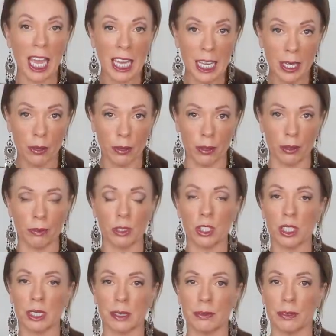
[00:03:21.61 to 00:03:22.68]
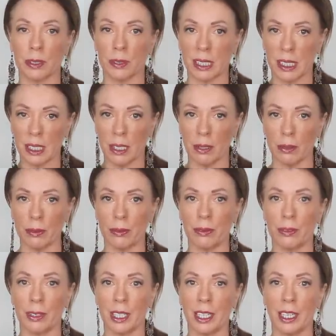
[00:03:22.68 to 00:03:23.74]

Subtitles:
ego, which is the false self.